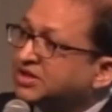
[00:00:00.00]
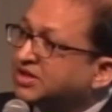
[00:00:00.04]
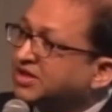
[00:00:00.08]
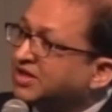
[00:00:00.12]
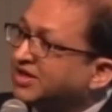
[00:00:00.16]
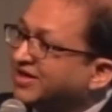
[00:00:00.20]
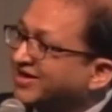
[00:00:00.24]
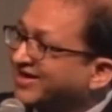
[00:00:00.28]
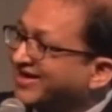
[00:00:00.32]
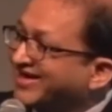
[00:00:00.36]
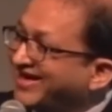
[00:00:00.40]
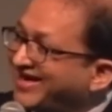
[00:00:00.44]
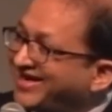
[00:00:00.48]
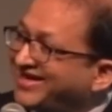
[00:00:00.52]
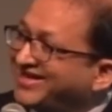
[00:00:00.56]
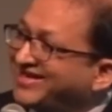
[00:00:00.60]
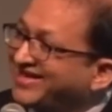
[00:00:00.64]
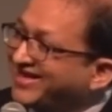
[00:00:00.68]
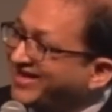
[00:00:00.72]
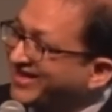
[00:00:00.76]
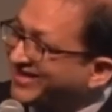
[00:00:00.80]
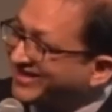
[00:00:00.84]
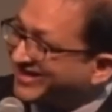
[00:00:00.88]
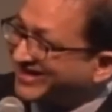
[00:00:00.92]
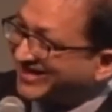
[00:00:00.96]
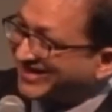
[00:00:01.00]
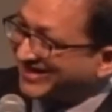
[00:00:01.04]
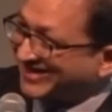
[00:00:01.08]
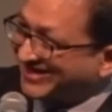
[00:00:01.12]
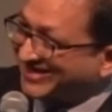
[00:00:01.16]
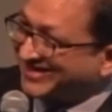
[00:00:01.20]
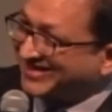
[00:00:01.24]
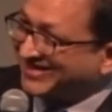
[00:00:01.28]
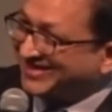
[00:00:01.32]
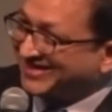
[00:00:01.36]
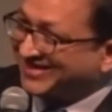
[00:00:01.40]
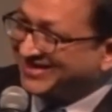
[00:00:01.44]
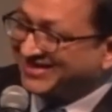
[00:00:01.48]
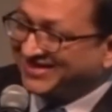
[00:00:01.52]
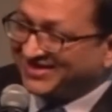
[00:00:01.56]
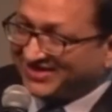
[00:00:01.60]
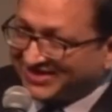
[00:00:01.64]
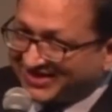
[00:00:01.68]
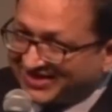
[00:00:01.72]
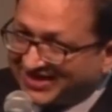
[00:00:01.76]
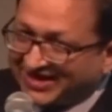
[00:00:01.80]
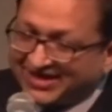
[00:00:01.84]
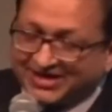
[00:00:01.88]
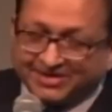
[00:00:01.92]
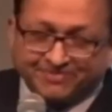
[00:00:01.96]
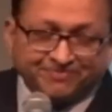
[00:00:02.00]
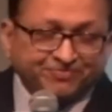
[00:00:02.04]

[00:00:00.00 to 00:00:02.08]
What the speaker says: a red herring. Correct?